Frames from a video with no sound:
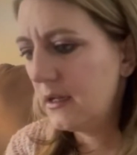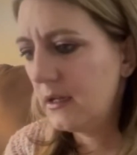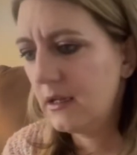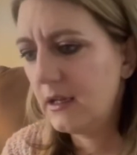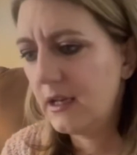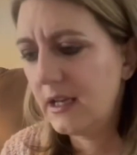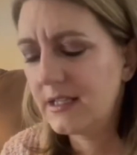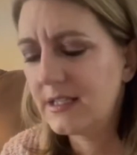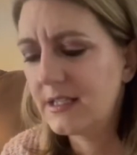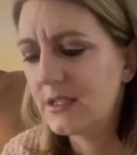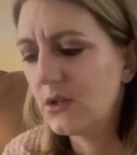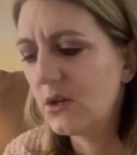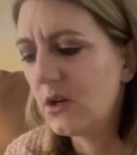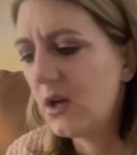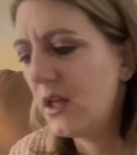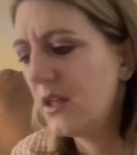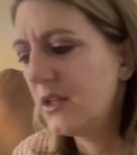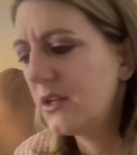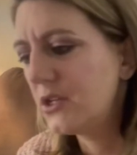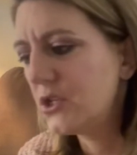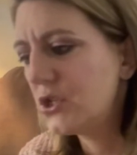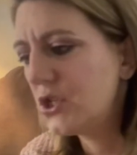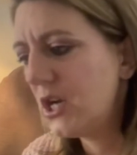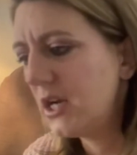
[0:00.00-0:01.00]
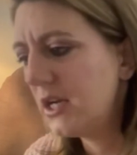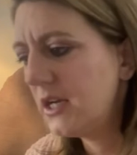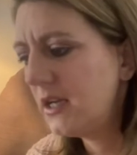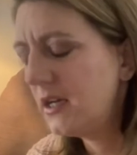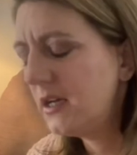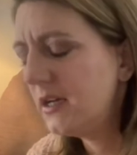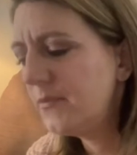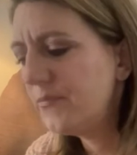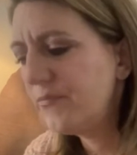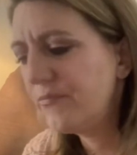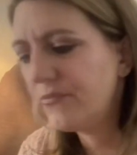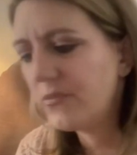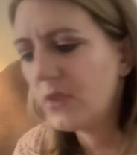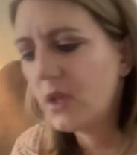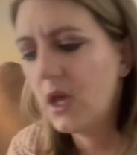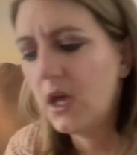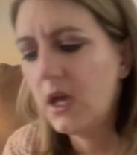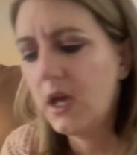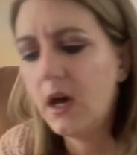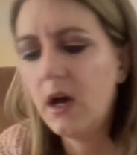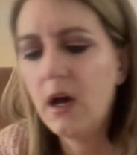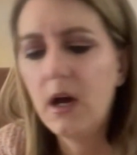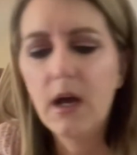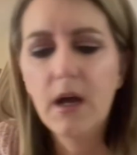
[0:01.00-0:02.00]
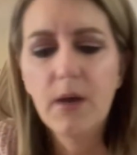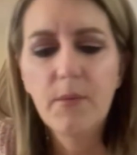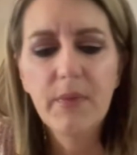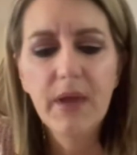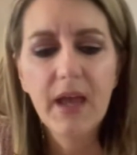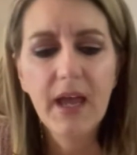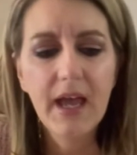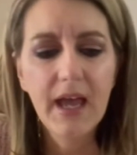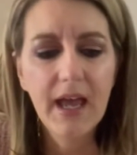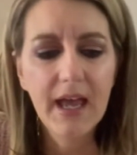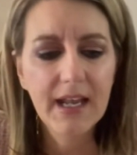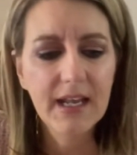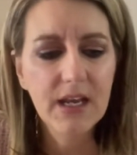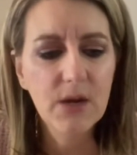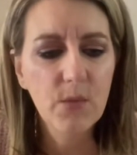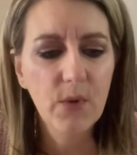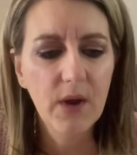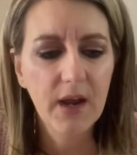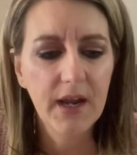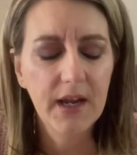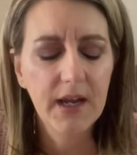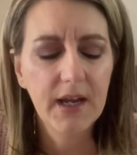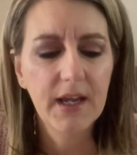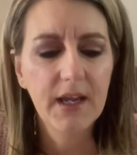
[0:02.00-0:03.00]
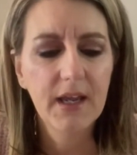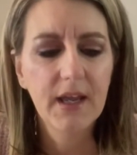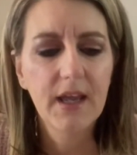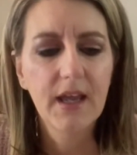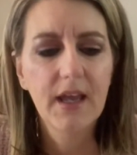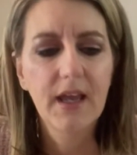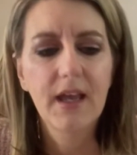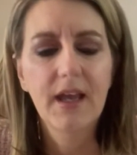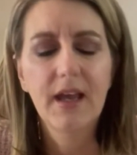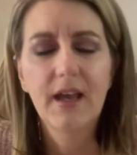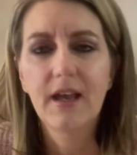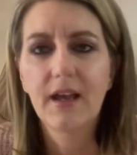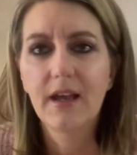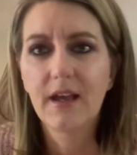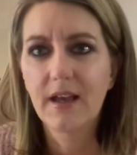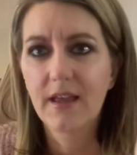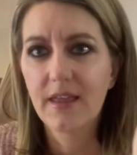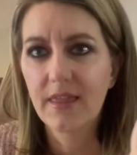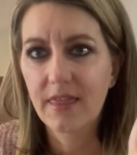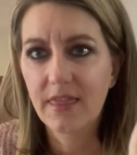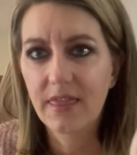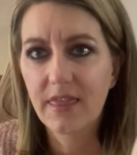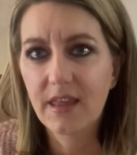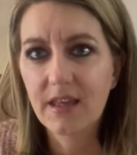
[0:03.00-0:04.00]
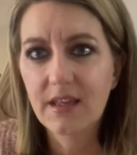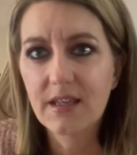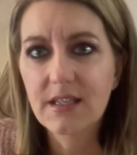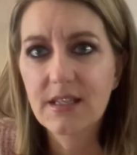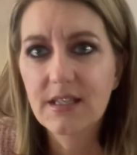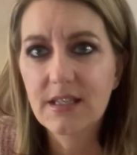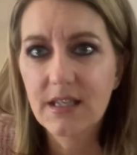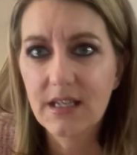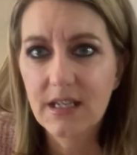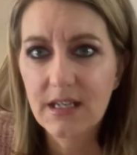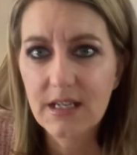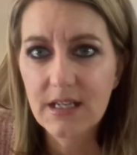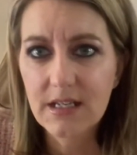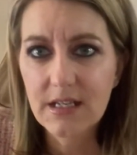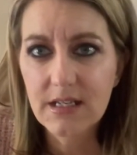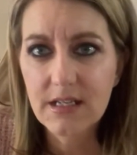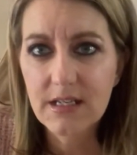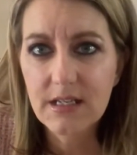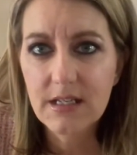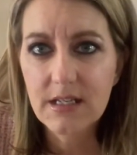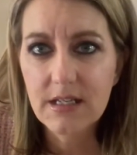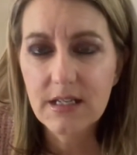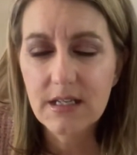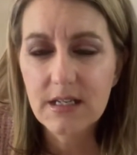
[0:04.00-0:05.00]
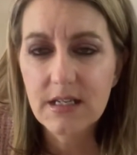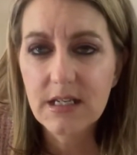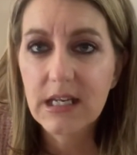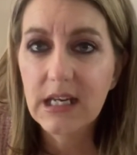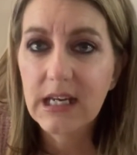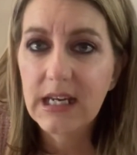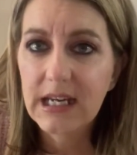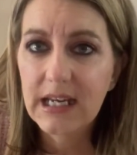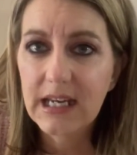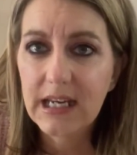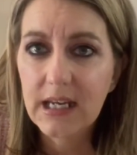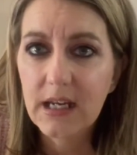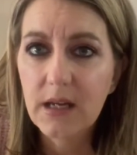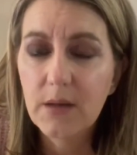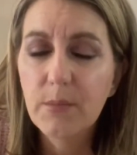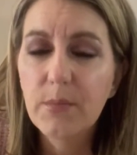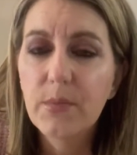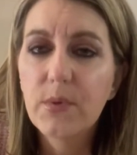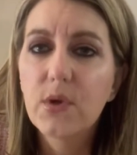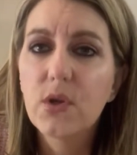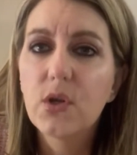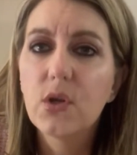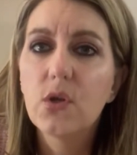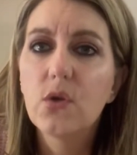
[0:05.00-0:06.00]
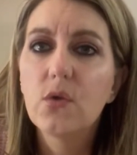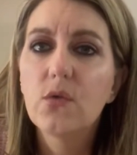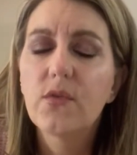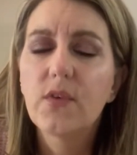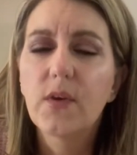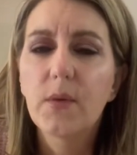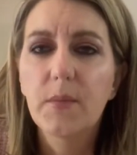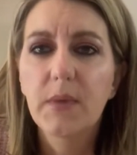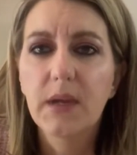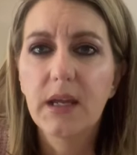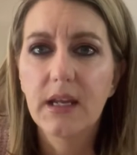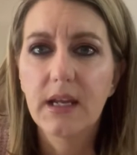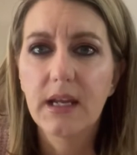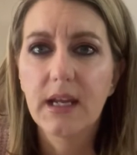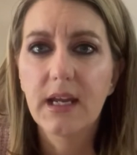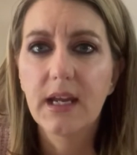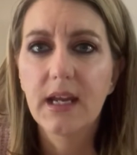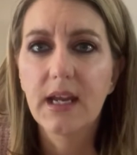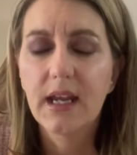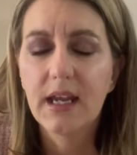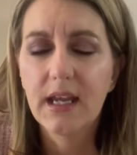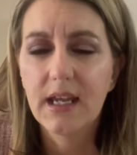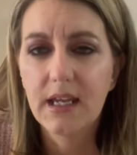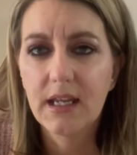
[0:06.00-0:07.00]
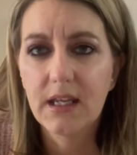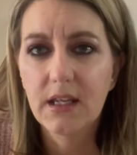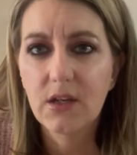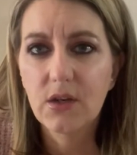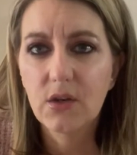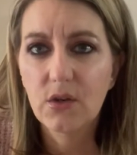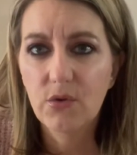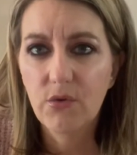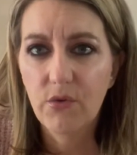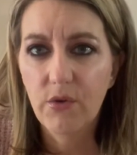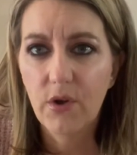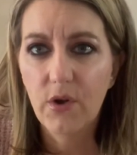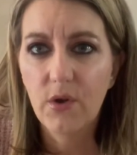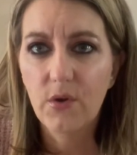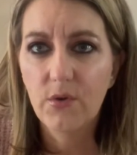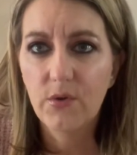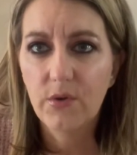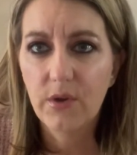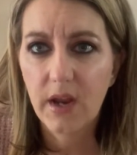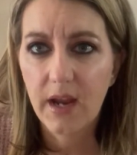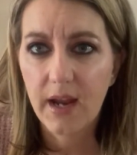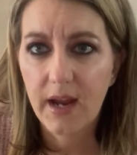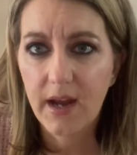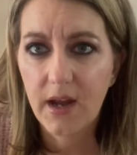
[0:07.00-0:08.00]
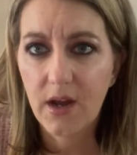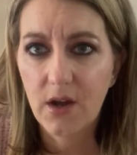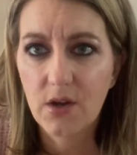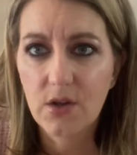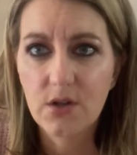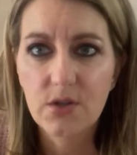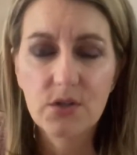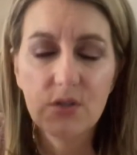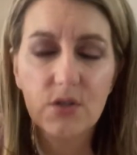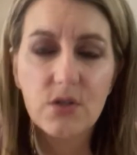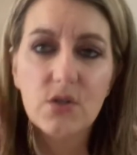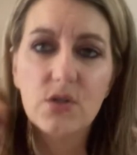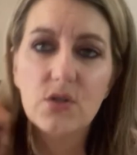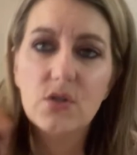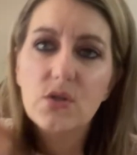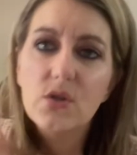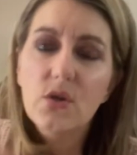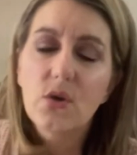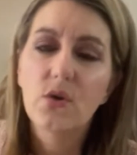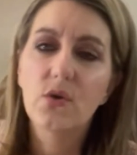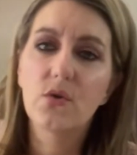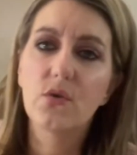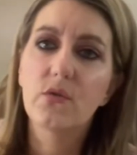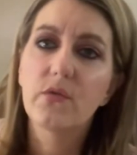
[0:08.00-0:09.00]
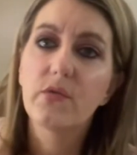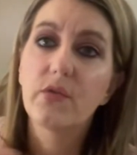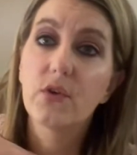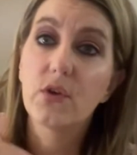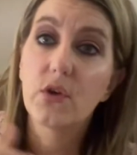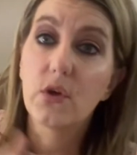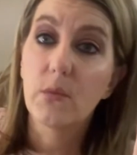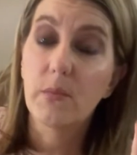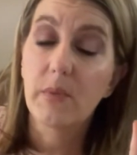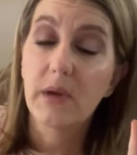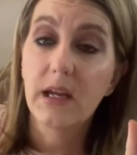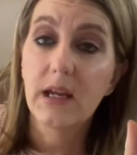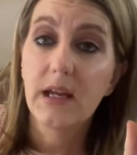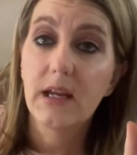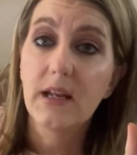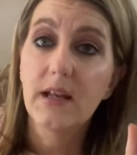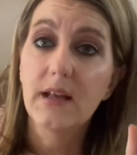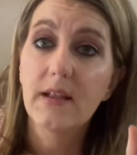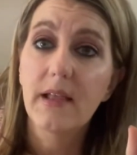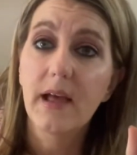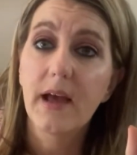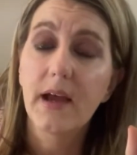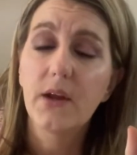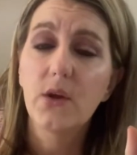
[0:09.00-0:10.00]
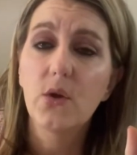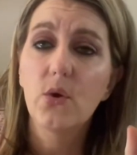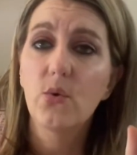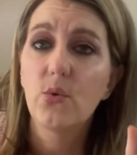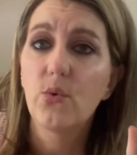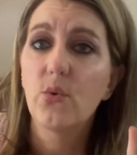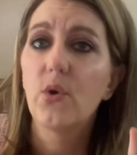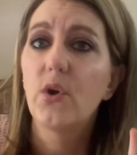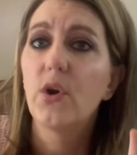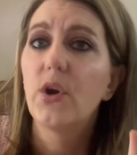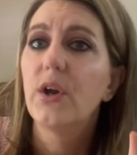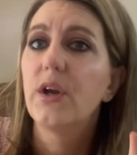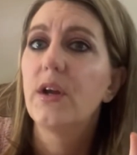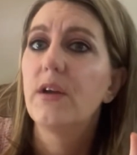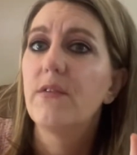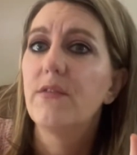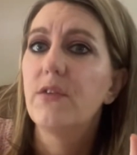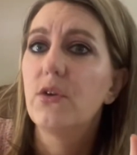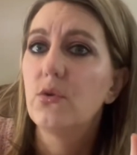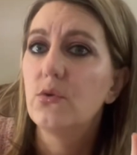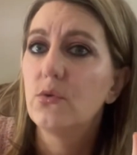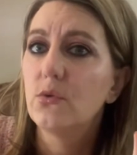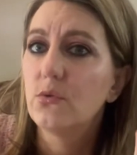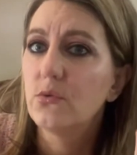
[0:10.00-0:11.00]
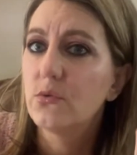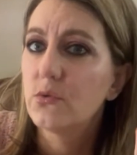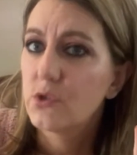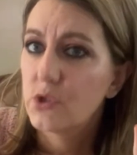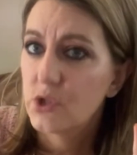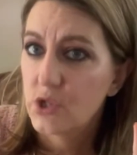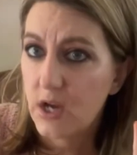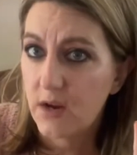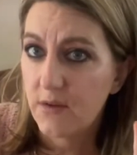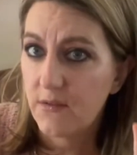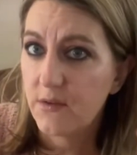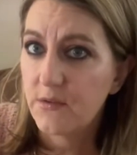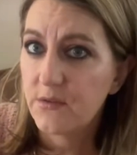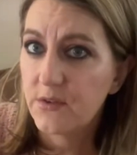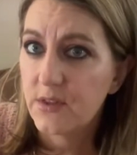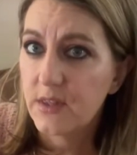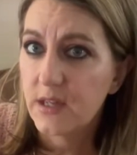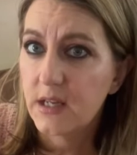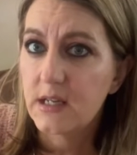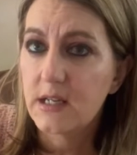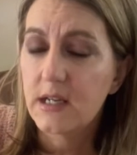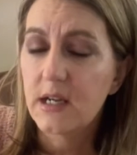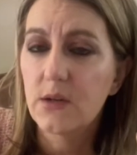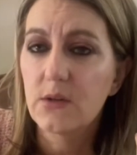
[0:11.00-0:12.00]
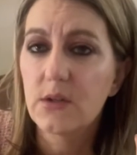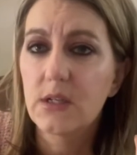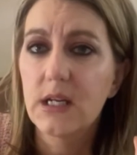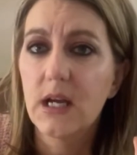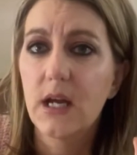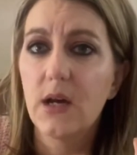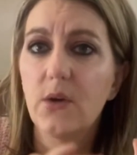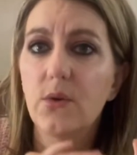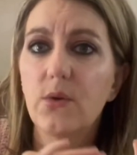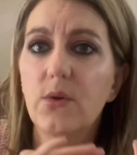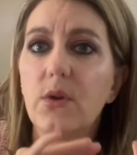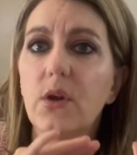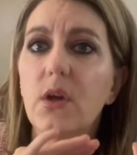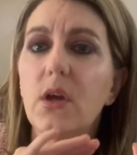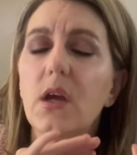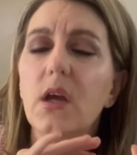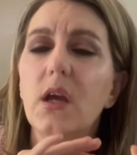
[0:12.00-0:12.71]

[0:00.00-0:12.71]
I still call it a china. Um, anyway, this is to keep you from getting ingrown hairs. So for your bikini line or if you shave everything downtown,